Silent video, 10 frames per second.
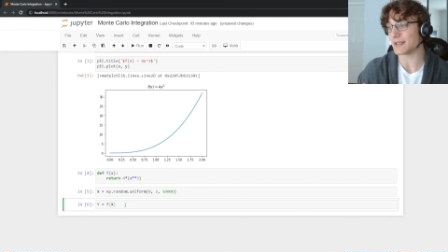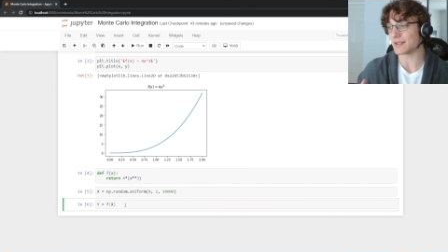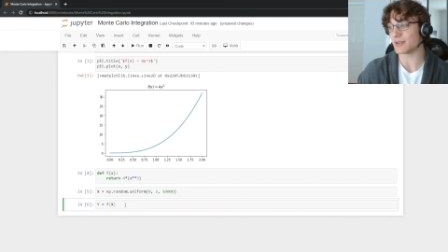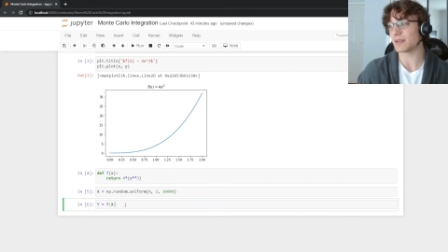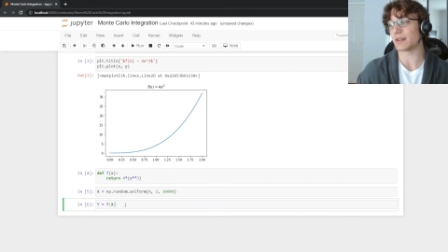to
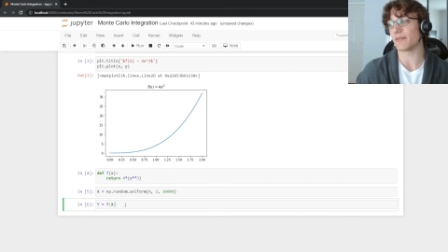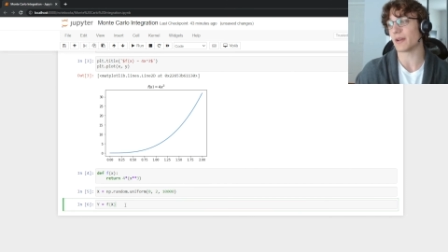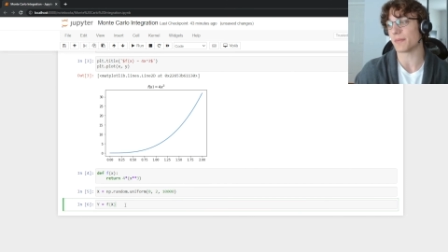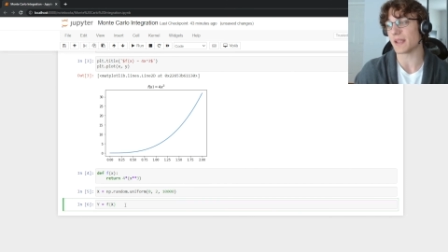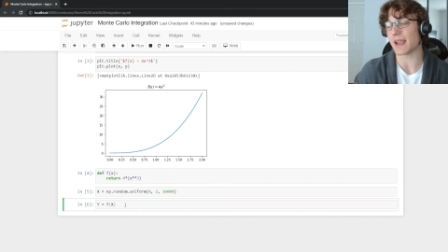do to
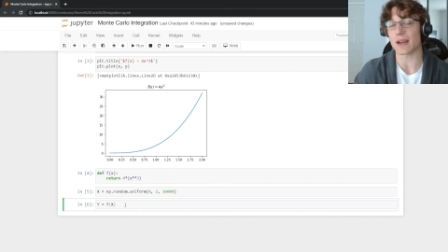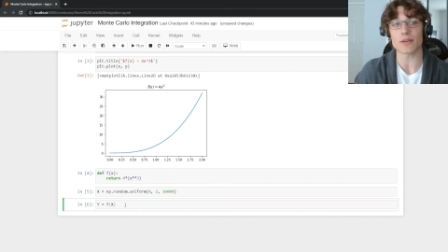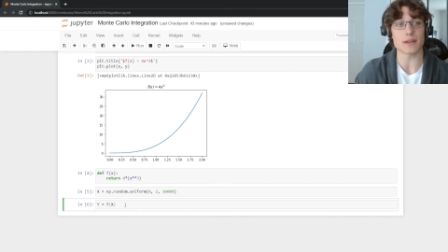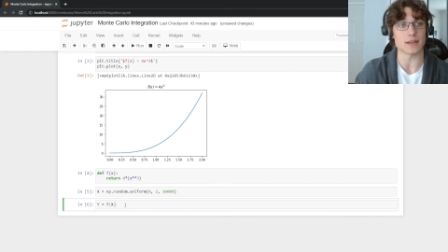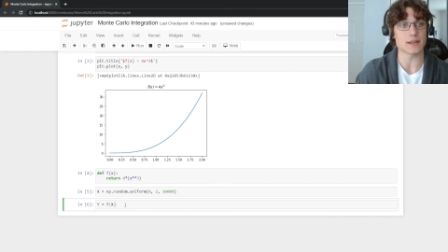develop the
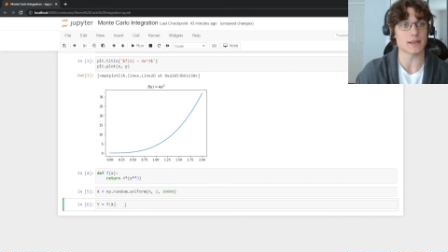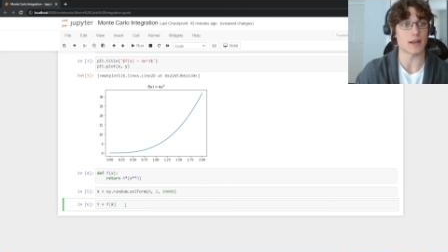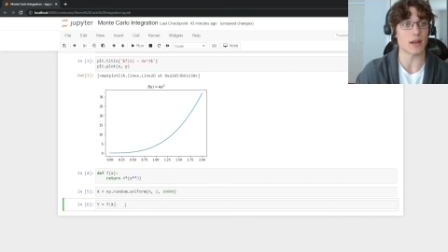areas